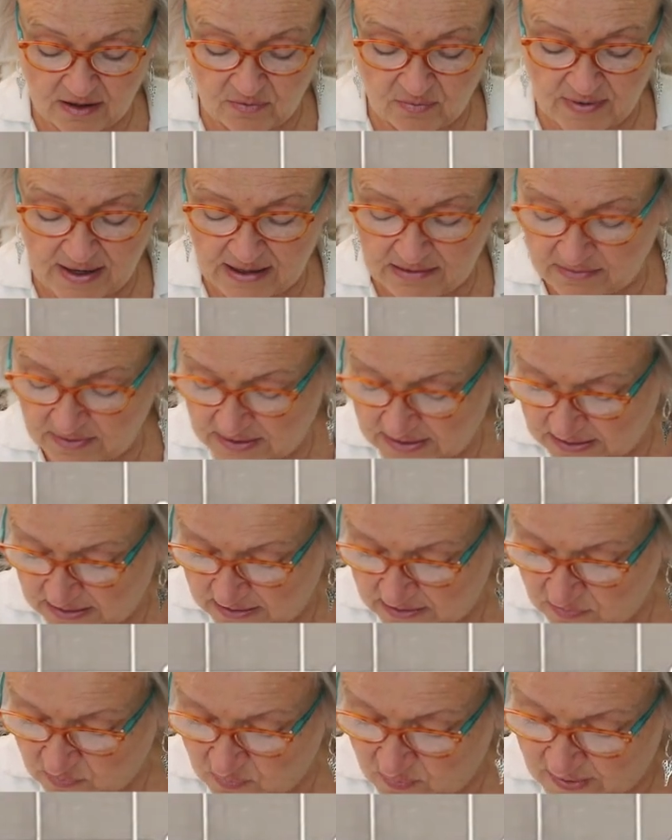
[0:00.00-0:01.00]
around
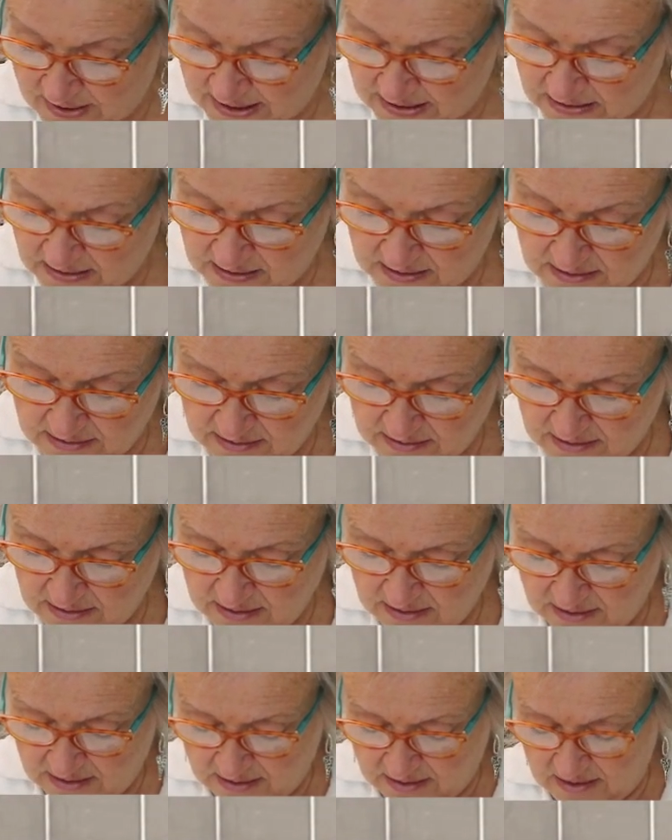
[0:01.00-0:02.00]
as well.
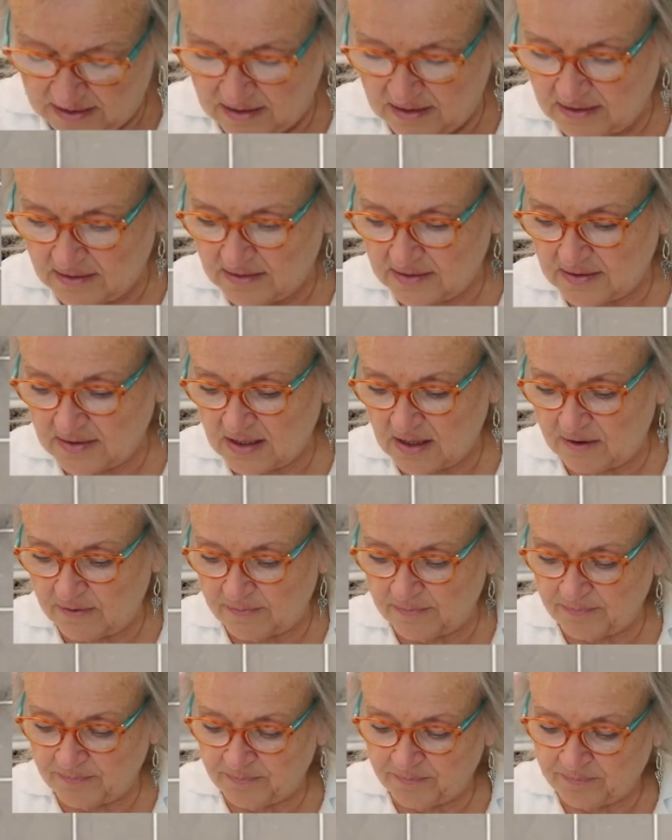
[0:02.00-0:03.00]
So